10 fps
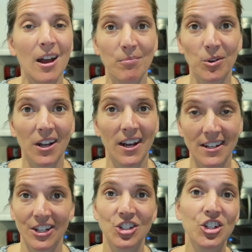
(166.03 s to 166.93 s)
um, we're
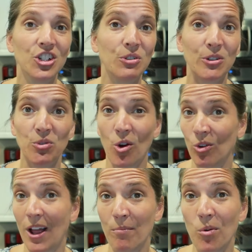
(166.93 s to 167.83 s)
connected at church and we do a
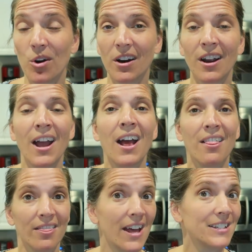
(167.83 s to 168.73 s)
whole lot more,
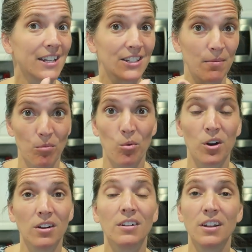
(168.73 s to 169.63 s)
that takes up
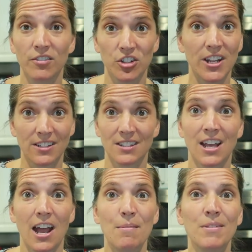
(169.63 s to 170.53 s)
more of your days and
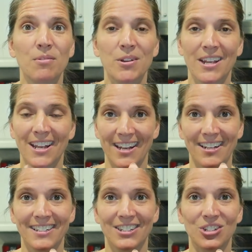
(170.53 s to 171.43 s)
time. And then we get
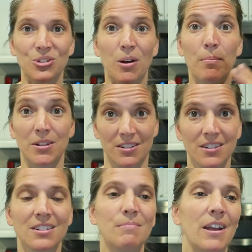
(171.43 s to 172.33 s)
connected into our
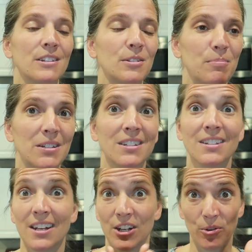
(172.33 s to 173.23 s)
business, my husband's
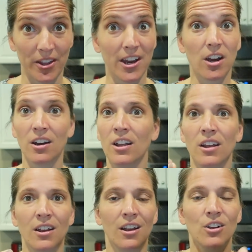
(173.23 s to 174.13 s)
business. And I know they are
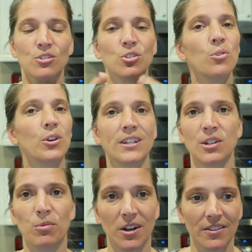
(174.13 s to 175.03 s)
so
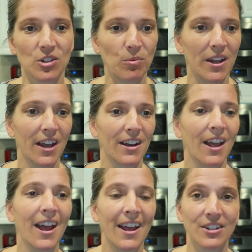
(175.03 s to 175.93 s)
crazy working this weekend.
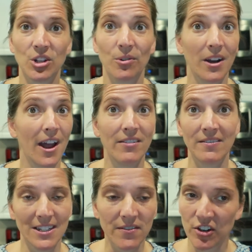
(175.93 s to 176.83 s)
And so haven't
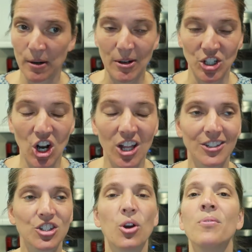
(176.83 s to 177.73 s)
even seen him very much at all.
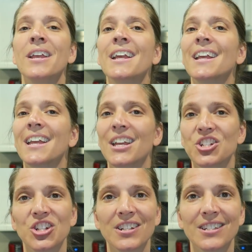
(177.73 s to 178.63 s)
And so
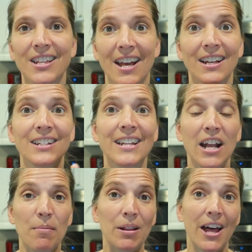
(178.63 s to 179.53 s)
it's just that can
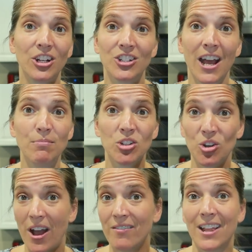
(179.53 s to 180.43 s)
take up a lot of your time. So
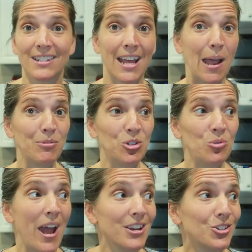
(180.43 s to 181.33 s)
you don't have a lot of time to
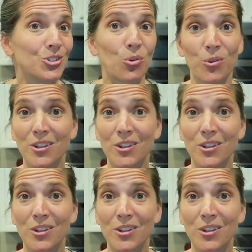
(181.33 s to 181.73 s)
do extra. So